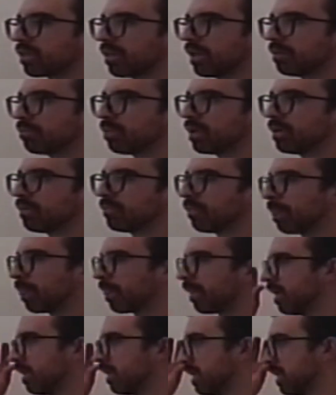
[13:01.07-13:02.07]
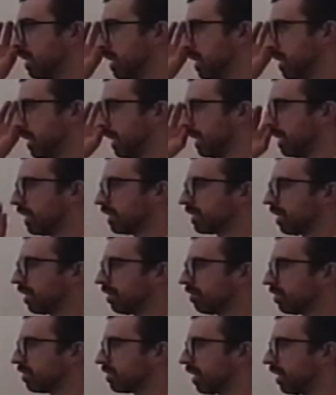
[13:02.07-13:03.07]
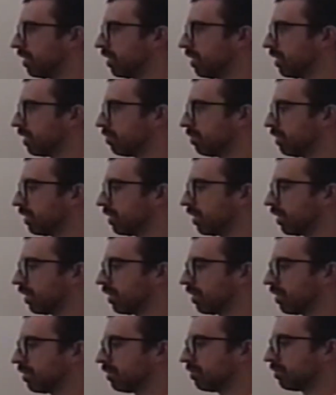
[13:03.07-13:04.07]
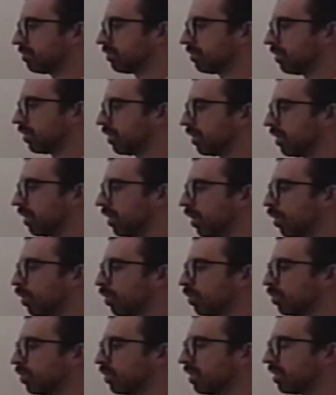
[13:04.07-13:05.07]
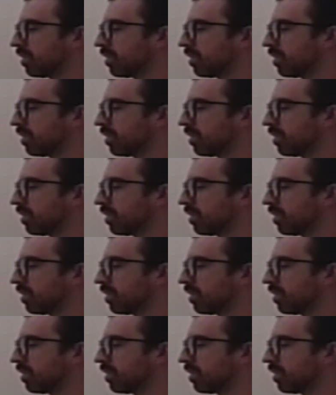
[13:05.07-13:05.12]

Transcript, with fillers: like that. But it is kind of a sad thing to be like, oh,